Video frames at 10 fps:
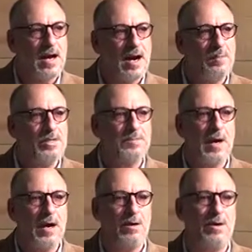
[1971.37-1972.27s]
How much
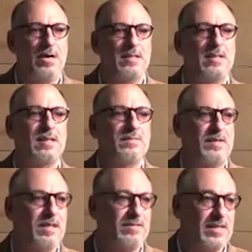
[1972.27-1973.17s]
power is in
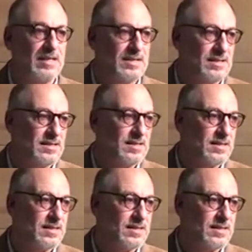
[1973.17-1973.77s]
forgiveness?